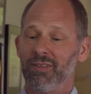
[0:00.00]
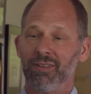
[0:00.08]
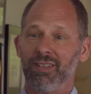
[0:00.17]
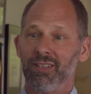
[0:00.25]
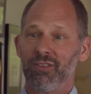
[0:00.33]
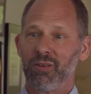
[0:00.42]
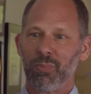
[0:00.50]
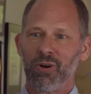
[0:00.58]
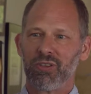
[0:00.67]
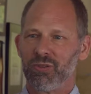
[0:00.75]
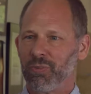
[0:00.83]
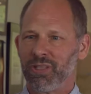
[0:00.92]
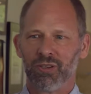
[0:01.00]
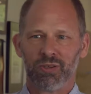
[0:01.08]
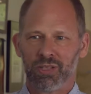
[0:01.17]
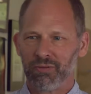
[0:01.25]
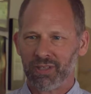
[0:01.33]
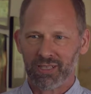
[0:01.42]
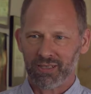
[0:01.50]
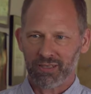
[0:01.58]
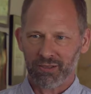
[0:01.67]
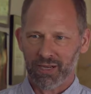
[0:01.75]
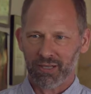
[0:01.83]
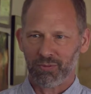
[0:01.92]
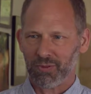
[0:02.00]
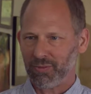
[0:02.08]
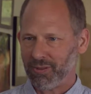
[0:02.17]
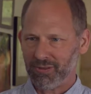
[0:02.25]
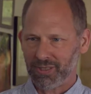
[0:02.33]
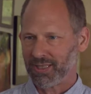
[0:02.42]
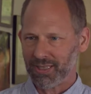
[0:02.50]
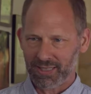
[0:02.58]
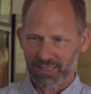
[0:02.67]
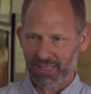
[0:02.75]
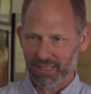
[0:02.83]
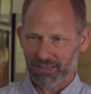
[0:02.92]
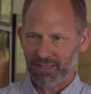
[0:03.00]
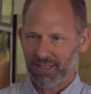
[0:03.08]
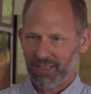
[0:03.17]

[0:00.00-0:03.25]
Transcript: these are the parts that we don't ever get to interact with, we don't get to see.